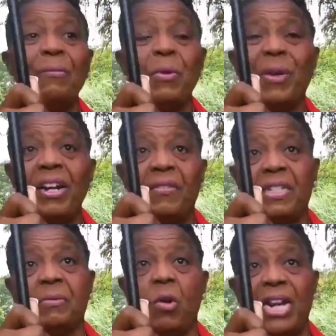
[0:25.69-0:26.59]
we were here
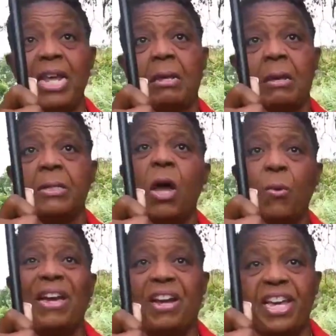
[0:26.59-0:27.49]
this morning, now
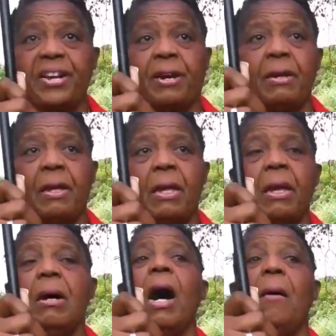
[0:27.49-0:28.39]
we are here,
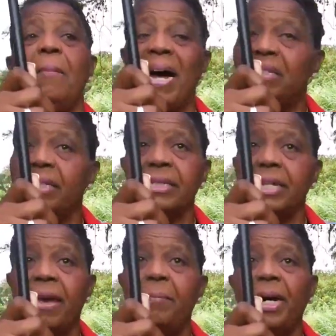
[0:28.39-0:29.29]
a man just
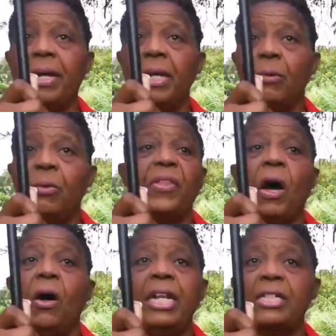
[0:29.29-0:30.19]
came by with
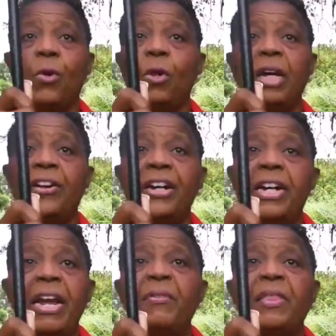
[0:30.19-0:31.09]
all his old iron
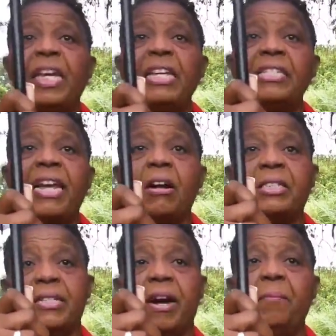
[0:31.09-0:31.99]
and everything in his car
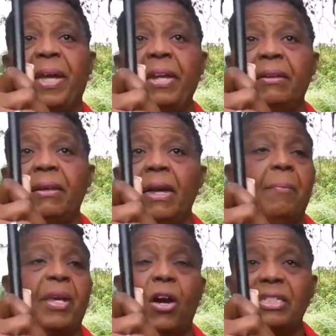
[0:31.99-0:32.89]
to dump it.
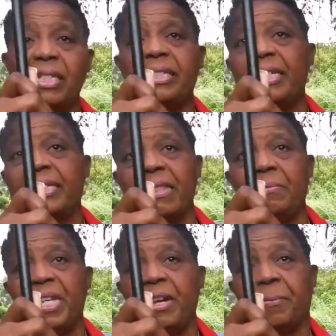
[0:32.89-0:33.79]
And because he sees that the
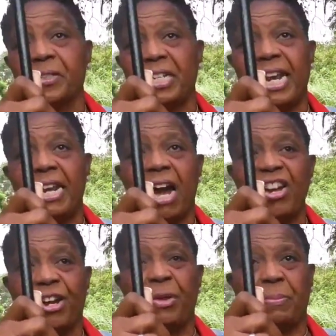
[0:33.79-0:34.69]
media personnel are
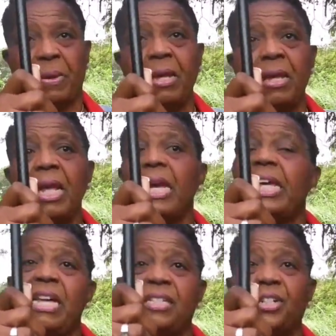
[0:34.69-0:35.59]
here with me,
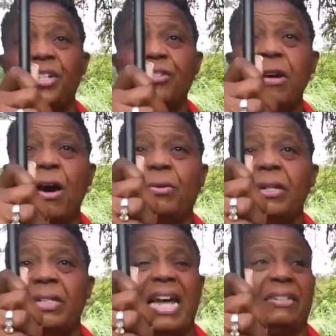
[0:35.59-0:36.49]
he has turned around.
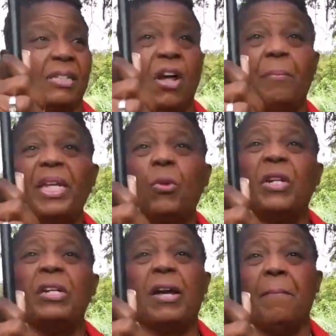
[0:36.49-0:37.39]
That does not mean he
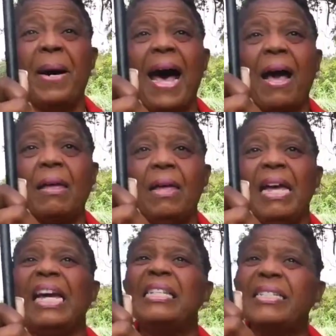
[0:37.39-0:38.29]
wouldn't come back.
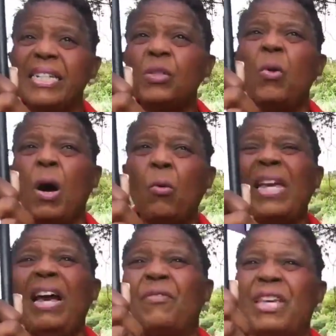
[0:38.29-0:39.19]
Is this what
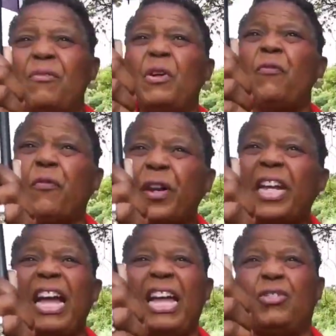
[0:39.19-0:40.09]
we have given
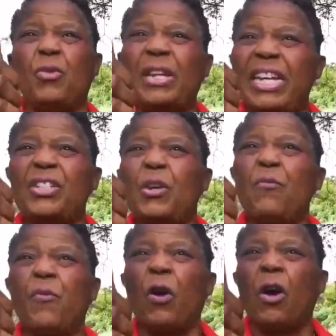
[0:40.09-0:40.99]
free education
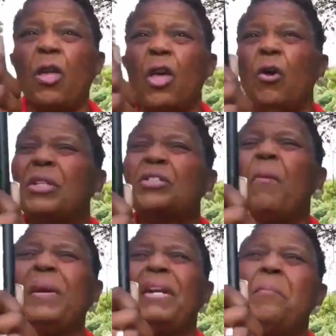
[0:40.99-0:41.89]
for, with so
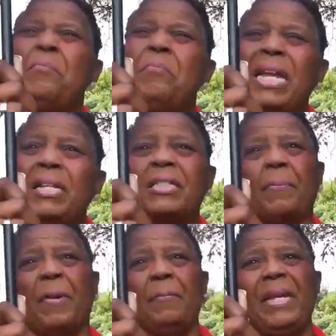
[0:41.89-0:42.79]
many millions
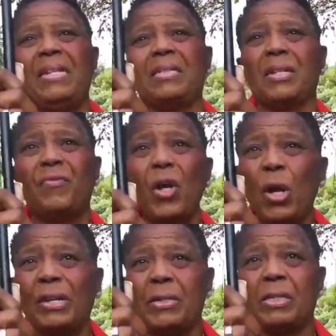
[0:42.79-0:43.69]
upon millions of
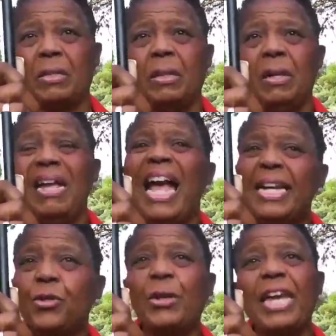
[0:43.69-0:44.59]
dollars,
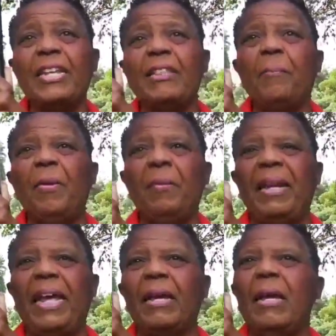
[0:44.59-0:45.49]
educating the
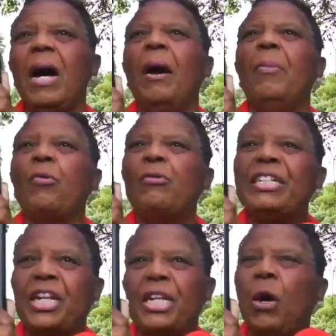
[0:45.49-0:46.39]
public about
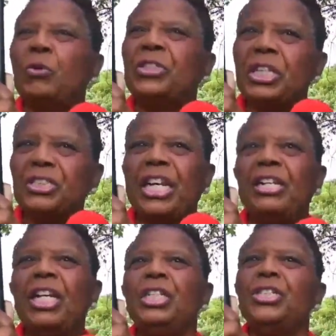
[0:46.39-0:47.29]
reaching out,
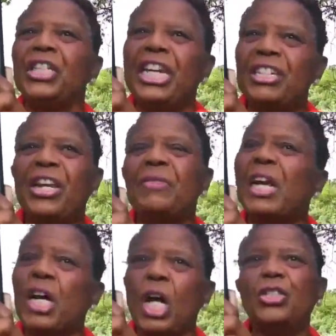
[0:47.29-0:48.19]
touching, changing
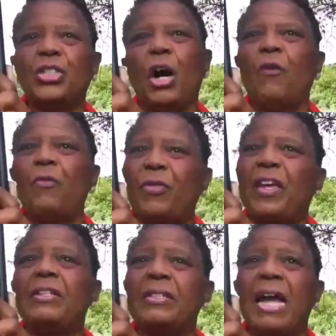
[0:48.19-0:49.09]
the culture of
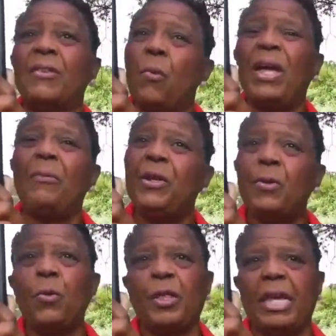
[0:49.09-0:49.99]
things and the way we
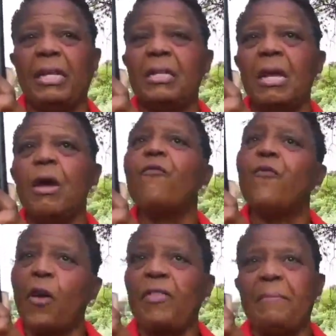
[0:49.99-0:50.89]
do things
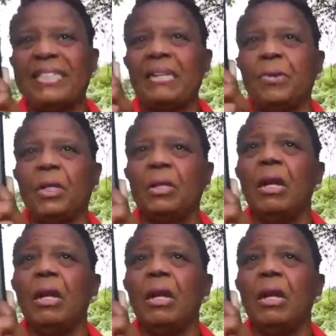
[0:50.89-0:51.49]
for the betterment?